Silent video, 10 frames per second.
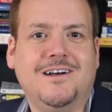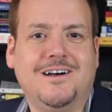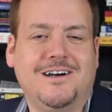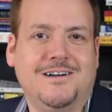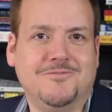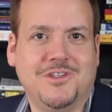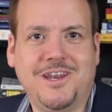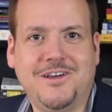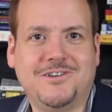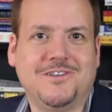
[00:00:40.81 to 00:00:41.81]
The
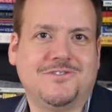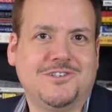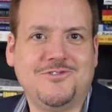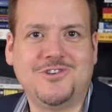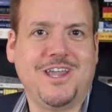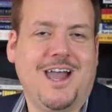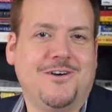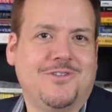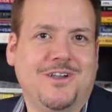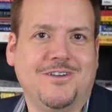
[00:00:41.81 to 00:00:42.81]
narrative is usually
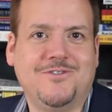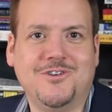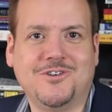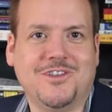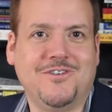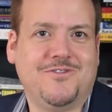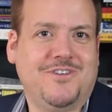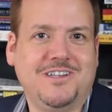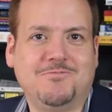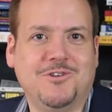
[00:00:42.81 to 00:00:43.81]
out there. If you look at your
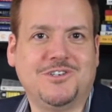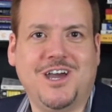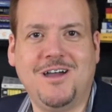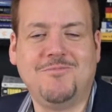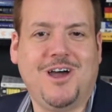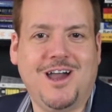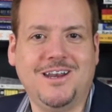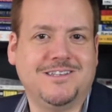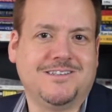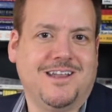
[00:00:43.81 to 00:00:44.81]
Facebook
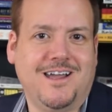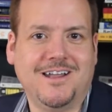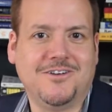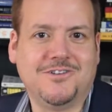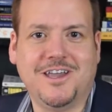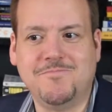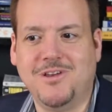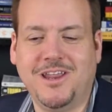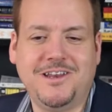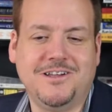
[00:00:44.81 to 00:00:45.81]
timeline, it's like, okay,
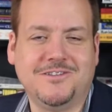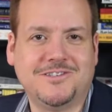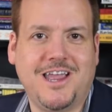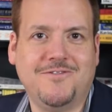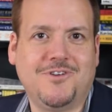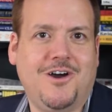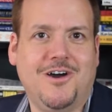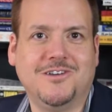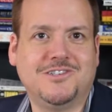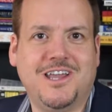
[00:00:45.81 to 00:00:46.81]
millennials have
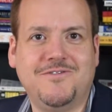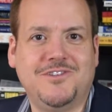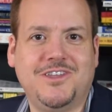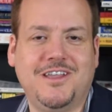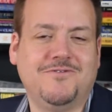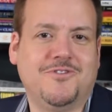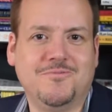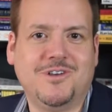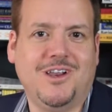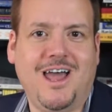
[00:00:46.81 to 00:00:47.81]
caused everything
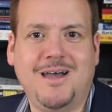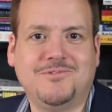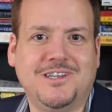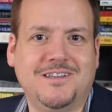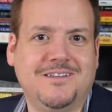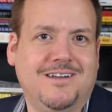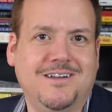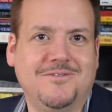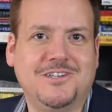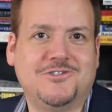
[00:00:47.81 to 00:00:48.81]
from collapsing
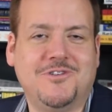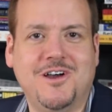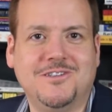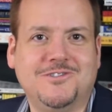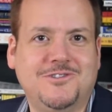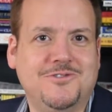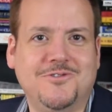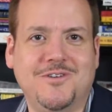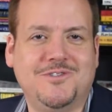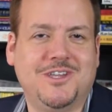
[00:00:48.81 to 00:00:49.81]
restaurants
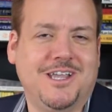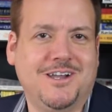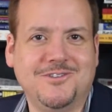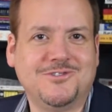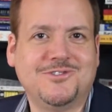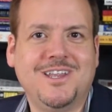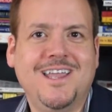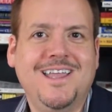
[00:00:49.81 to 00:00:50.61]
to everything else.